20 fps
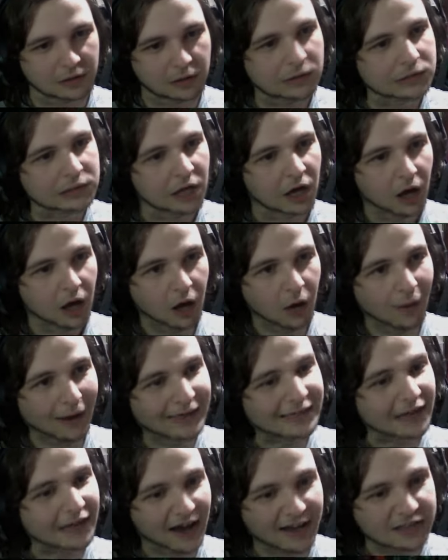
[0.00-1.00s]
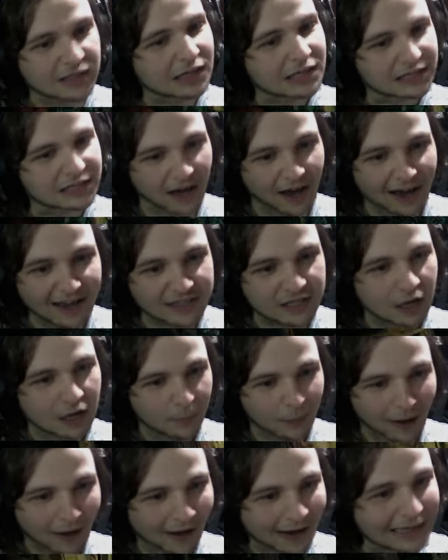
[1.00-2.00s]
Oh wait, guys, guys,
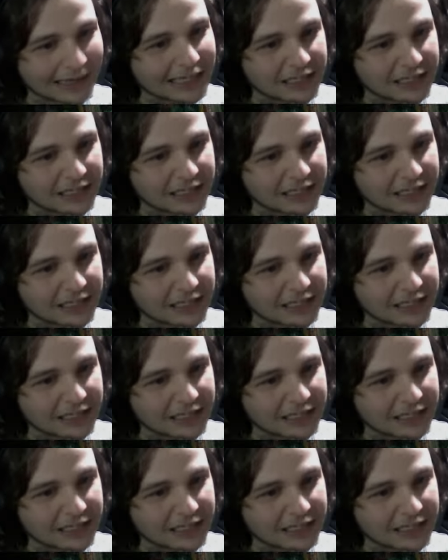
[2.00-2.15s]
behind us,